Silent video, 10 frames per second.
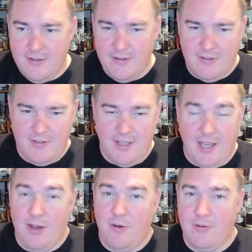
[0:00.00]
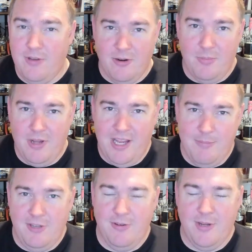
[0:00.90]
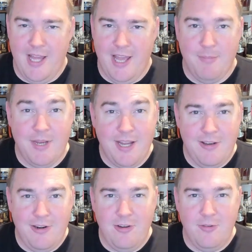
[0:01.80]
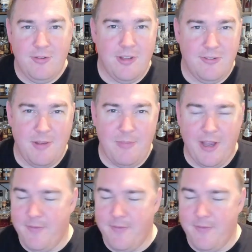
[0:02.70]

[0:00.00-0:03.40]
see how terrible I am at doing that. But I got to learn a new skill somehow.